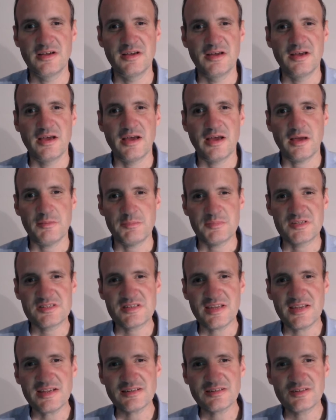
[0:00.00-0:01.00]

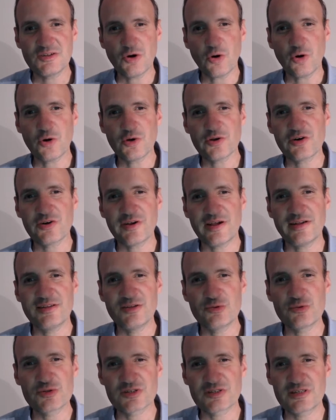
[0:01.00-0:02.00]
mistake the order and use
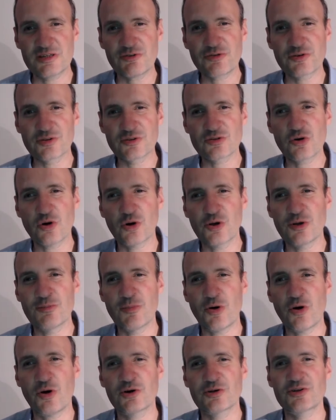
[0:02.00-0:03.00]
a different column
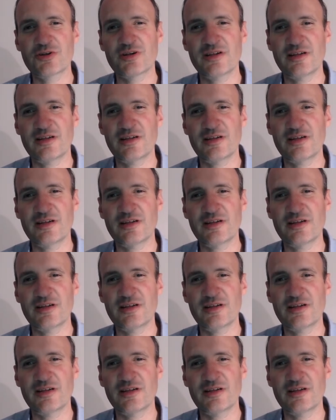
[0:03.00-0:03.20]
order